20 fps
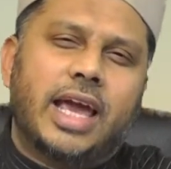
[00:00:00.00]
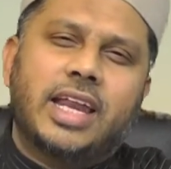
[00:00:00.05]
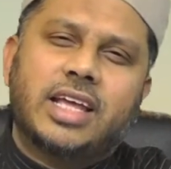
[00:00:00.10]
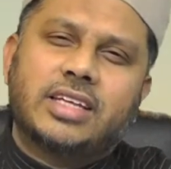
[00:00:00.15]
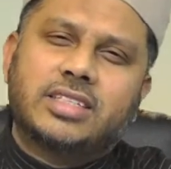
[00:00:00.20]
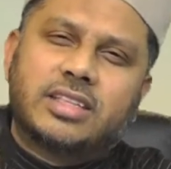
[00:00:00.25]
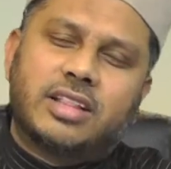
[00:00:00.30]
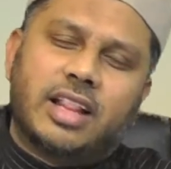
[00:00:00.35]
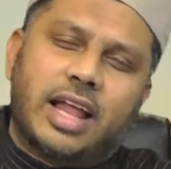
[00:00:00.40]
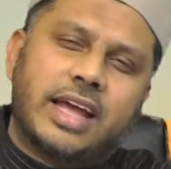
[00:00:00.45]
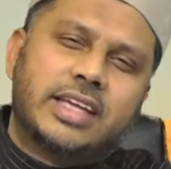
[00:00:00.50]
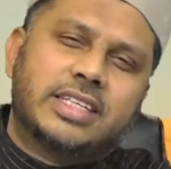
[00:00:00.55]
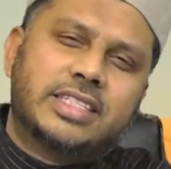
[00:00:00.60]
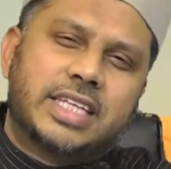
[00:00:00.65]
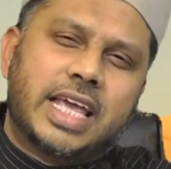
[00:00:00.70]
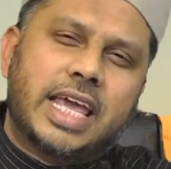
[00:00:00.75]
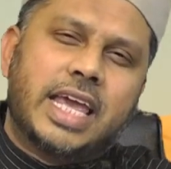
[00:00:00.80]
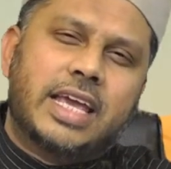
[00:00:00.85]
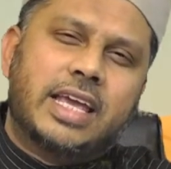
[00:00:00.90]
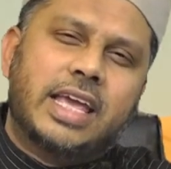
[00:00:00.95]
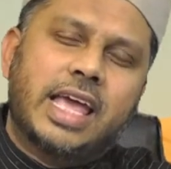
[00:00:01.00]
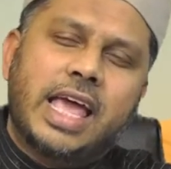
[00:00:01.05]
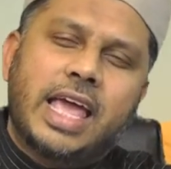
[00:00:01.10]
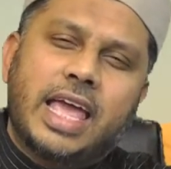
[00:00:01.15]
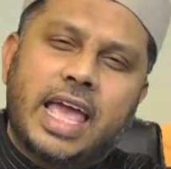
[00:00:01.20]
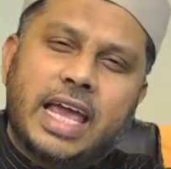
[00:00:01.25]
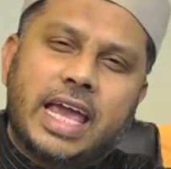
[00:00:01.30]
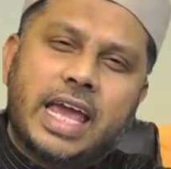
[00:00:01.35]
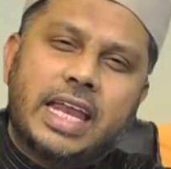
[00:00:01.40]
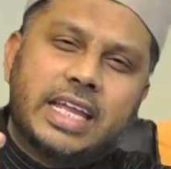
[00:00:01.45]
It is like saying,
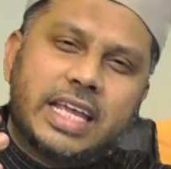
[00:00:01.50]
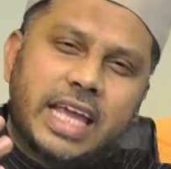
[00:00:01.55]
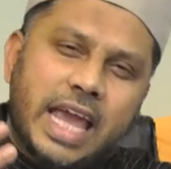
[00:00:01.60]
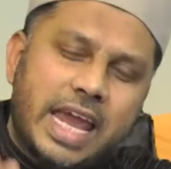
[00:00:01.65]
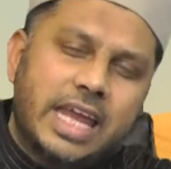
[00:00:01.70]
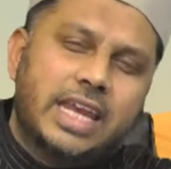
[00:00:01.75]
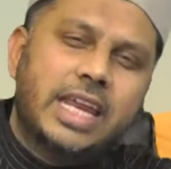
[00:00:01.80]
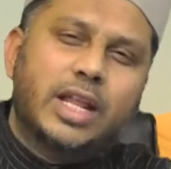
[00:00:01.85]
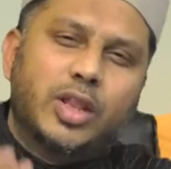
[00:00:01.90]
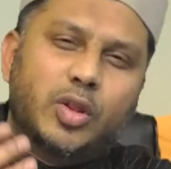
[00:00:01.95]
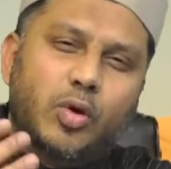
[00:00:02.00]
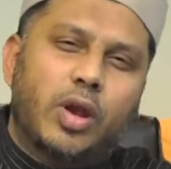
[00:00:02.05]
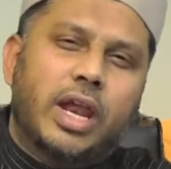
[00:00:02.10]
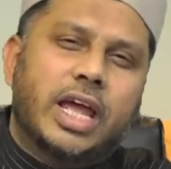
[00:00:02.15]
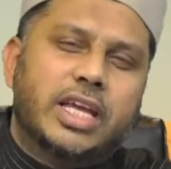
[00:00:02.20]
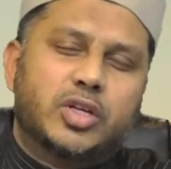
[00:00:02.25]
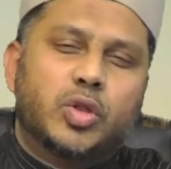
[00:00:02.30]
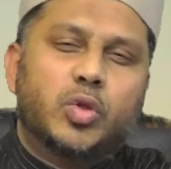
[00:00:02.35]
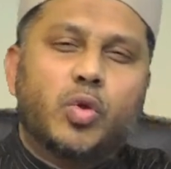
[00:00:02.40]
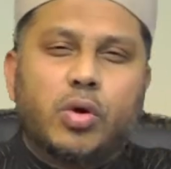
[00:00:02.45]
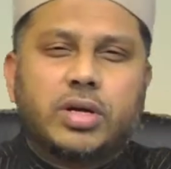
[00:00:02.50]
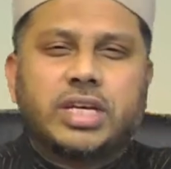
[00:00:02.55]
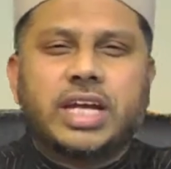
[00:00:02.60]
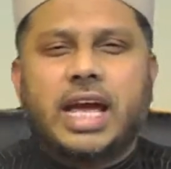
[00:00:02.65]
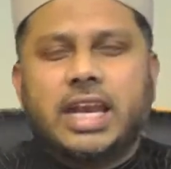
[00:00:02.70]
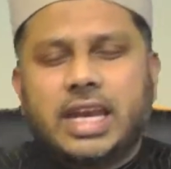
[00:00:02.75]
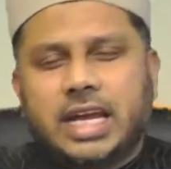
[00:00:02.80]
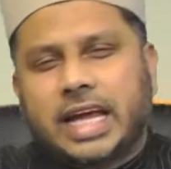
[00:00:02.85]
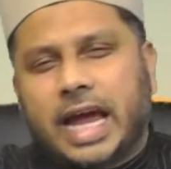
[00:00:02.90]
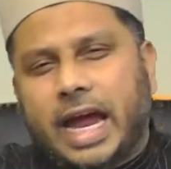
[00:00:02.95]
again, gaining knowledge, not
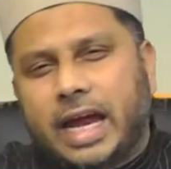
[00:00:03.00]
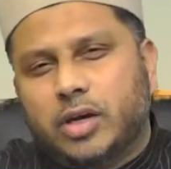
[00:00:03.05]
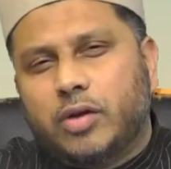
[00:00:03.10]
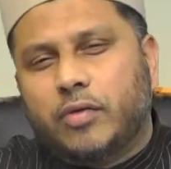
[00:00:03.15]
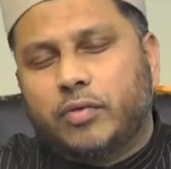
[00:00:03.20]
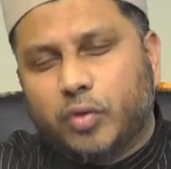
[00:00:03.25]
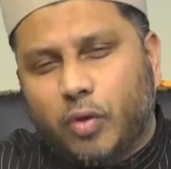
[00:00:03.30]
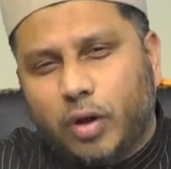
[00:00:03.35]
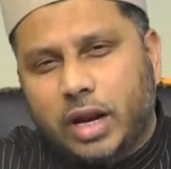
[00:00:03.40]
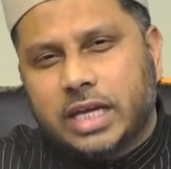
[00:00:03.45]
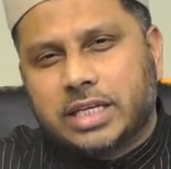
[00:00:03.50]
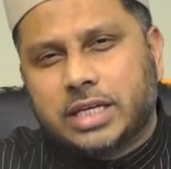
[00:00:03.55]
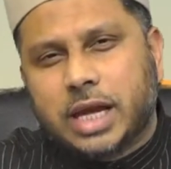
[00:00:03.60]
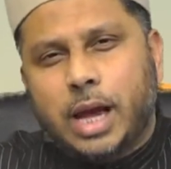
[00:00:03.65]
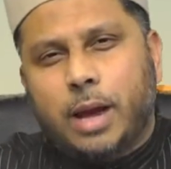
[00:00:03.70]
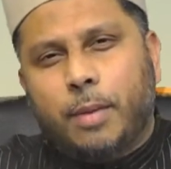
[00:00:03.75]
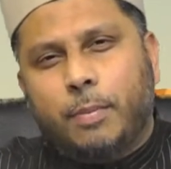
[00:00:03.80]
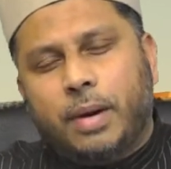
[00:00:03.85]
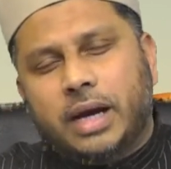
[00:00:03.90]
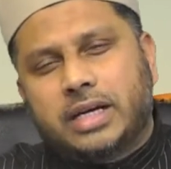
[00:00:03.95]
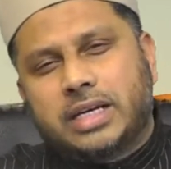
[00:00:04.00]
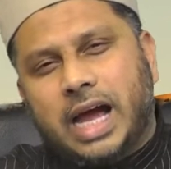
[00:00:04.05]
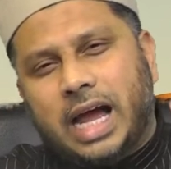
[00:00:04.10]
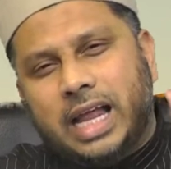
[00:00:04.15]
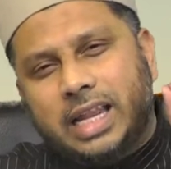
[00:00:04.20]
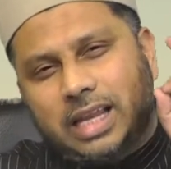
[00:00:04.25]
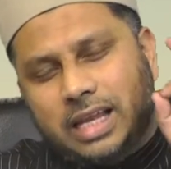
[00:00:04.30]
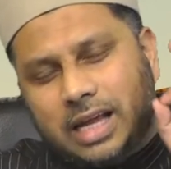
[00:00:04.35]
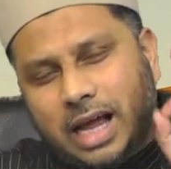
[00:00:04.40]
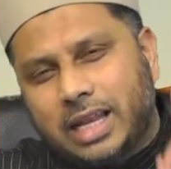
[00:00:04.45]
any kind of knowledge, but
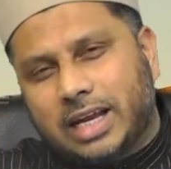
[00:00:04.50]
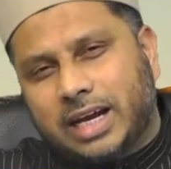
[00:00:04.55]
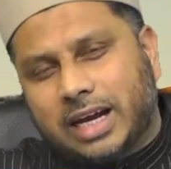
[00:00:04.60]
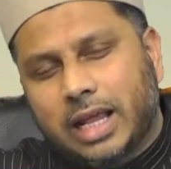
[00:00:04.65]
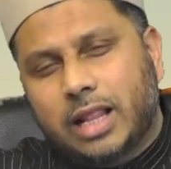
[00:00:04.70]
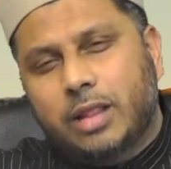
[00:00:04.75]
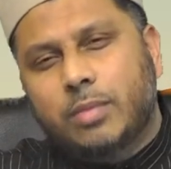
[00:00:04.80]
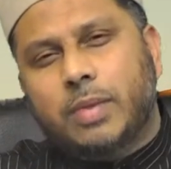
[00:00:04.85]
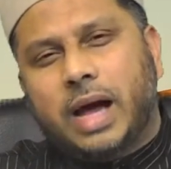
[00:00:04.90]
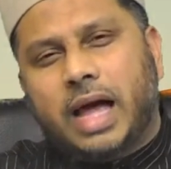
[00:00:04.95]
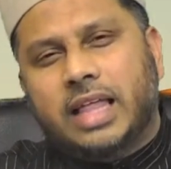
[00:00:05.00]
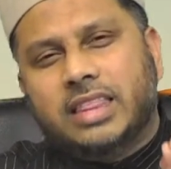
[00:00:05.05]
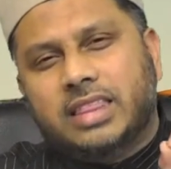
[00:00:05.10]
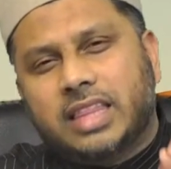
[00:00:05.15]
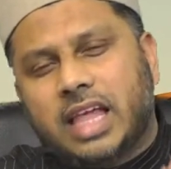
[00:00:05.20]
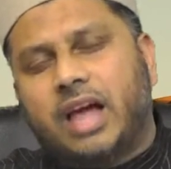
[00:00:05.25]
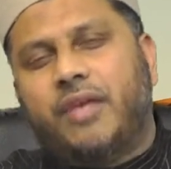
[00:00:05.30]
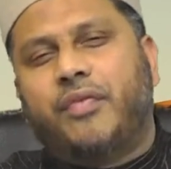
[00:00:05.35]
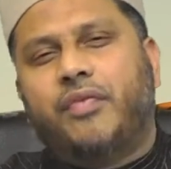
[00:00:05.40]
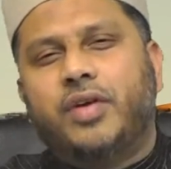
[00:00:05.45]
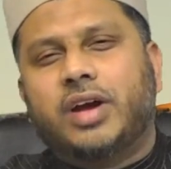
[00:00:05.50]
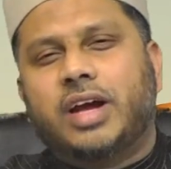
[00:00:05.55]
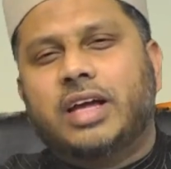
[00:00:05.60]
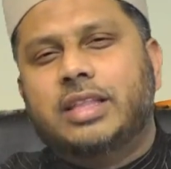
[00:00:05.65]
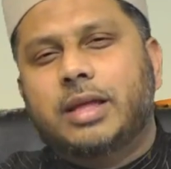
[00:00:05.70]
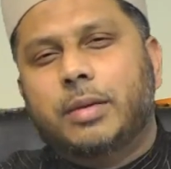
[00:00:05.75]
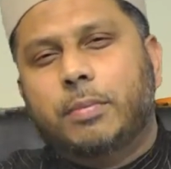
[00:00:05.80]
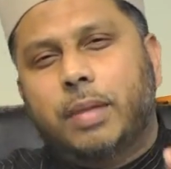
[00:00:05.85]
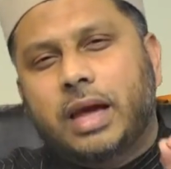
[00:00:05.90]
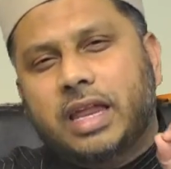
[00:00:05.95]
al-ilm
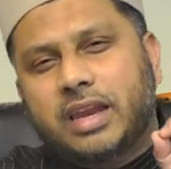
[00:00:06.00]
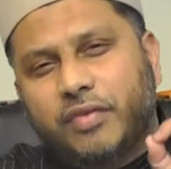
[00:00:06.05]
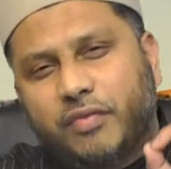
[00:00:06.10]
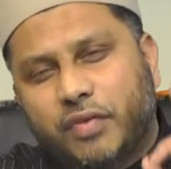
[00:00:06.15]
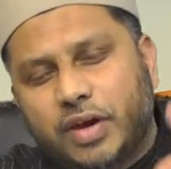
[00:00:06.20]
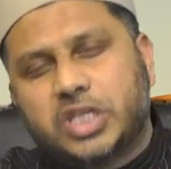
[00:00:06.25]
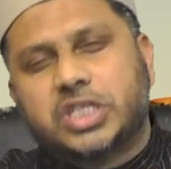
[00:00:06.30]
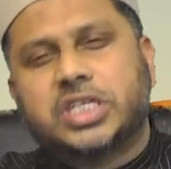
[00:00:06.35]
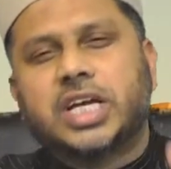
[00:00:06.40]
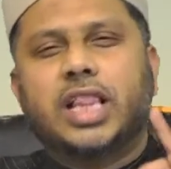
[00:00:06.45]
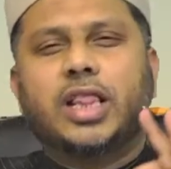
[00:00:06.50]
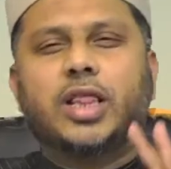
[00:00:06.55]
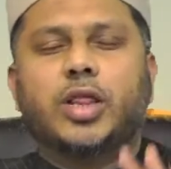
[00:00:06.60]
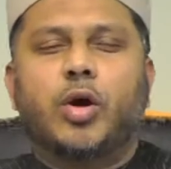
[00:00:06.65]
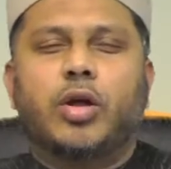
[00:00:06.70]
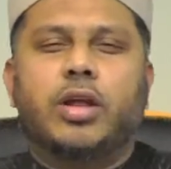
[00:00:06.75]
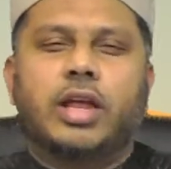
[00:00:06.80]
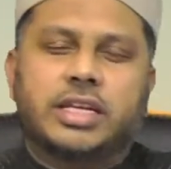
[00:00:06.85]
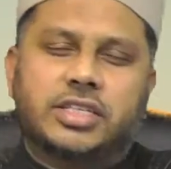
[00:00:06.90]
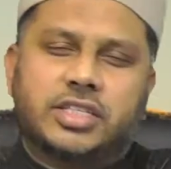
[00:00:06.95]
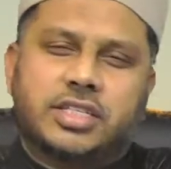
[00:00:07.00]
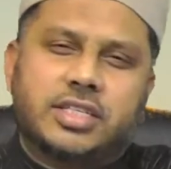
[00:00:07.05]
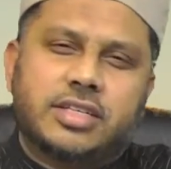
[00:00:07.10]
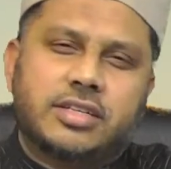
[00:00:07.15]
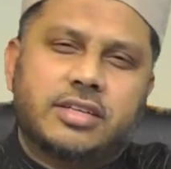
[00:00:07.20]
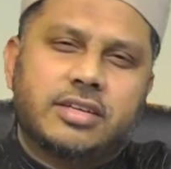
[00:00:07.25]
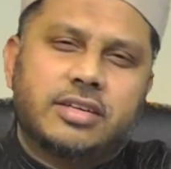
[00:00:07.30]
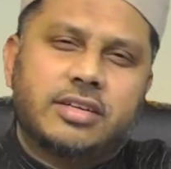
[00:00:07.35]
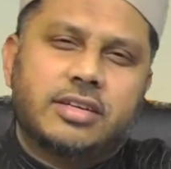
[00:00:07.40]
al-nafi', the beneficial knowledge.